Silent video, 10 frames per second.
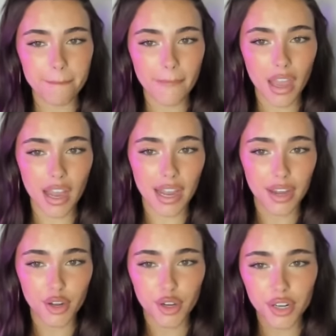I had
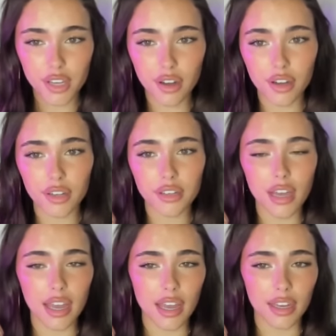a hoodie on.
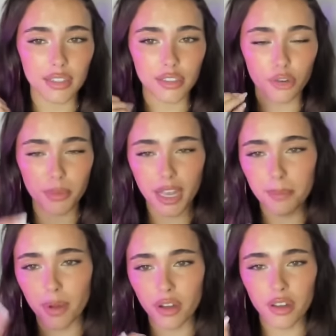I had no makeup
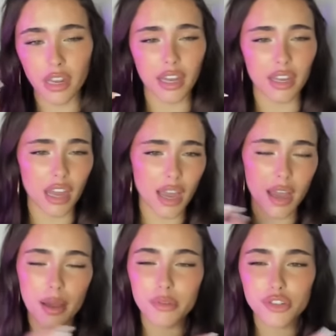on. I had.
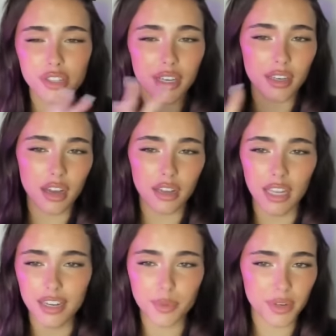I, I was just like not. I
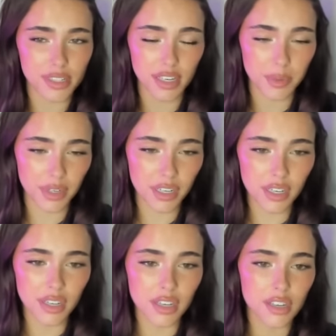didn't want to see anyone.
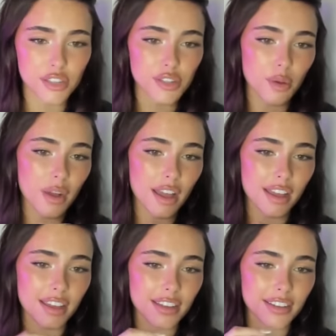So
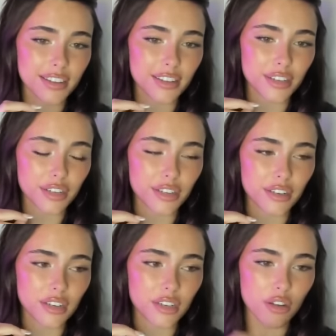I
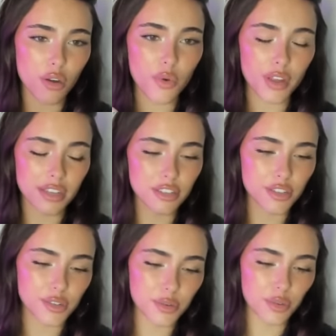go
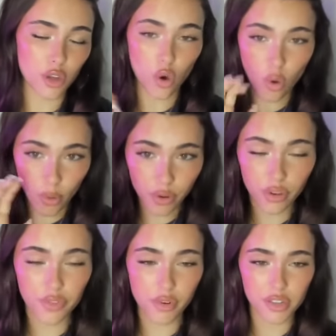into the corner of
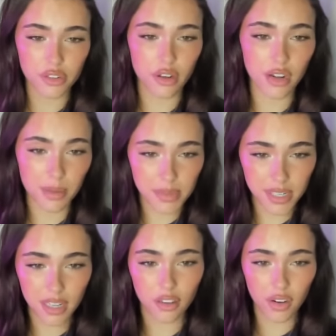the restaurant and I'm
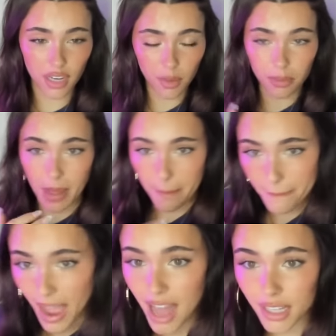sitting there eating with my
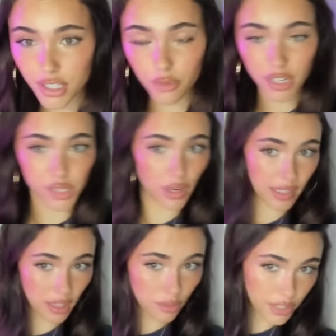back to the restaurant.
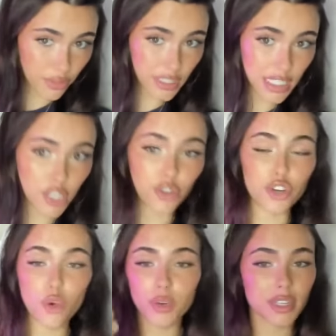Like the restaurant's here. No
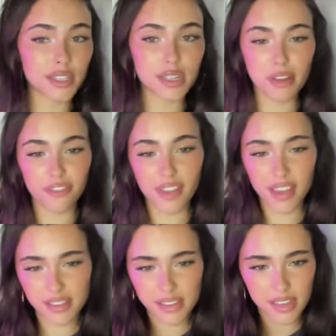one can see my face.